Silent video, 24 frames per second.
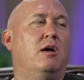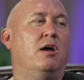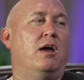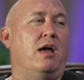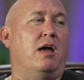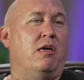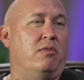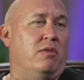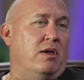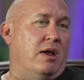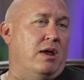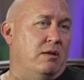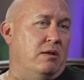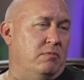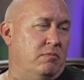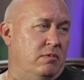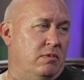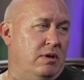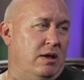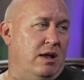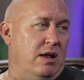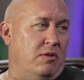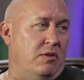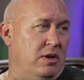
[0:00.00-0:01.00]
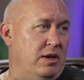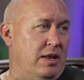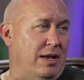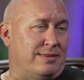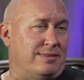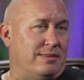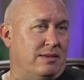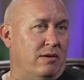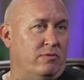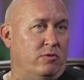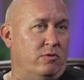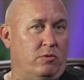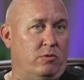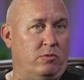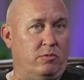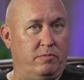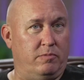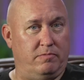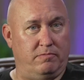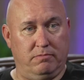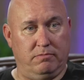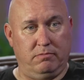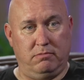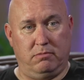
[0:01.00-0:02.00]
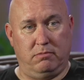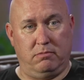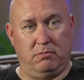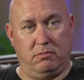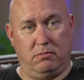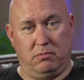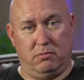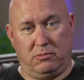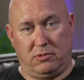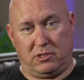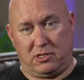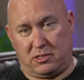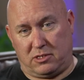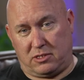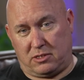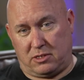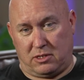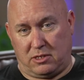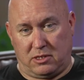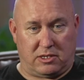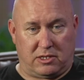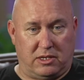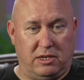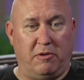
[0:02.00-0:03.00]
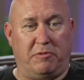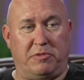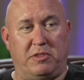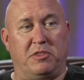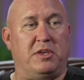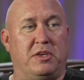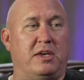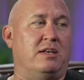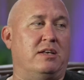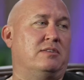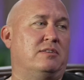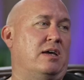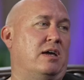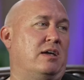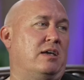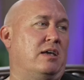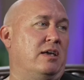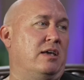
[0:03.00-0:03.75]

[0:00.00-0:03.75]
And then at the next level, sniff the things that can get